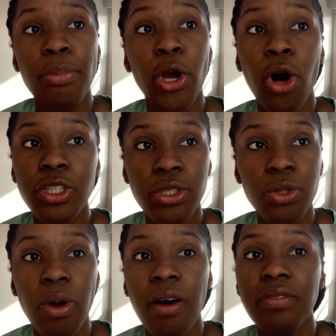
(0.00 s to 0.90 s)
They also
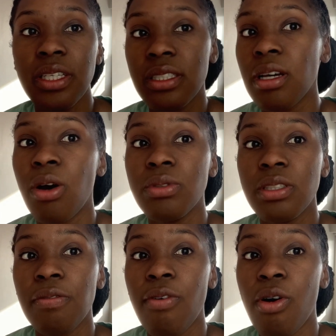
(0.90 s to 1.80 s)
do have
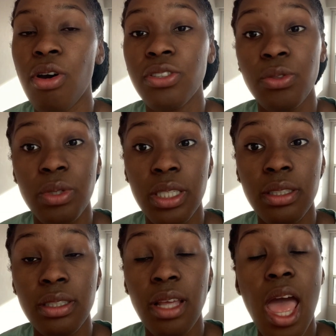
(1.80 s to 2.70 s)
discounts for
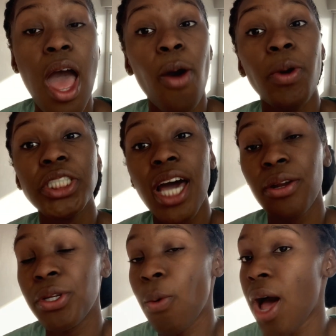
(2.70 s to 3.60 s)
students, which I
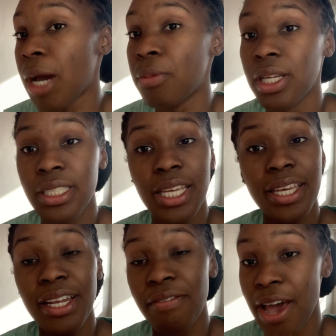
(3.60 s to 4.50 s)
don't know why I'm not
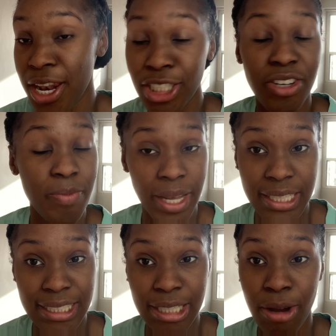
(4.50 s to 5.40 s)
taking advantage of my
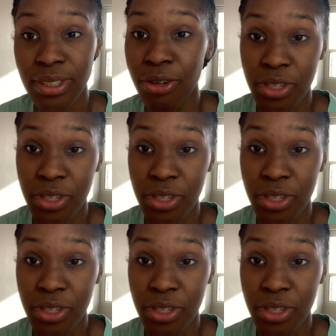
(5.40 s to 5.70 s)
discounts.